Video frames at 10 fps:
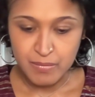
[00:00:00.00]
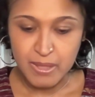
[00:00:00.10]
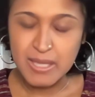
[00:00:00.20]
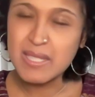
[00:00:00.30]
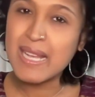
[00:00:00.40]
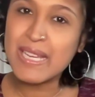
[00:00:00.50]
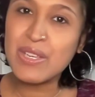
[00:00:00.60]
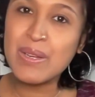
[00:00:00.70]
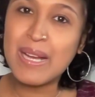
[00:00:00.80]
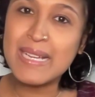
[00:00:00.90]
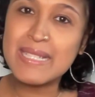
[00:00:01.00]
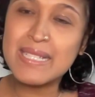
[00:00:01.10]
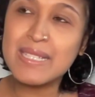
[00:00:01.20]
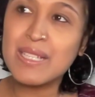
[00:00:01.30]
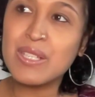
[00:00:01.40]
It's like you guys,
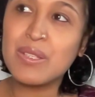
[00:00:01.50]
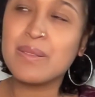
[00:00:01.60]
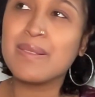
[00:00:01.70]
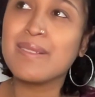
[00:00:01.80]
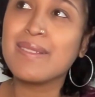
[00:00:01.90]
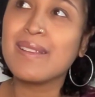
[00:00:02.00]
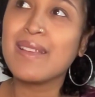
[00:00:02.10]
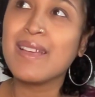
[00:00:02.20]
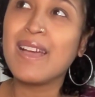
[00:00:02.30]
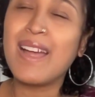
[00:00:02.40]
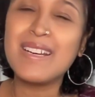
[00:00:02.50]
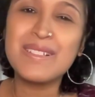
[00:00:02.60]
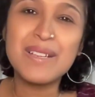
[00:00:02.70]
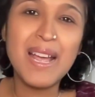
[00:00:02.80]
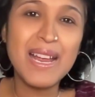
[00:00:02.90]
I
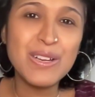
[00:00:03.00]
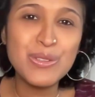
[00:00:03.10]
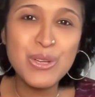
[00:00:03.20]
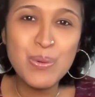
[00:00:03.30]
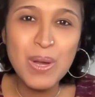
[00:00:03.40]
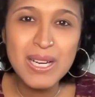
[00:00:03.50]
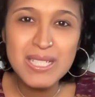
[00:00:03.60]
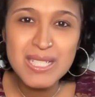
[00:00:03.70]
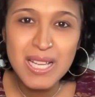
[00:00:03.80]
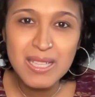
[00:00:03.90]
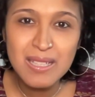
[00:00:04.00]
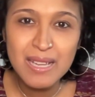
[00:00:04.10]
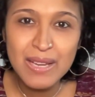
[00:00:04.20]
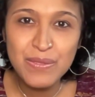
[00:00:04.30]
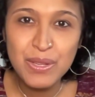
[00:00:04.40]
don't know why, I just thought the
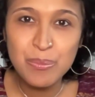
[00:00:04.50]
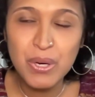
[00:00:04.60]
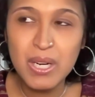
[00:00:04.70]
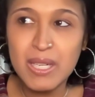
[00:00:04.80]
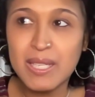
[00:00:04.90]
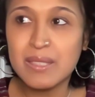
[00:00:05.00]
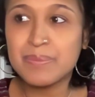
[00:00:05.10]
life of the party.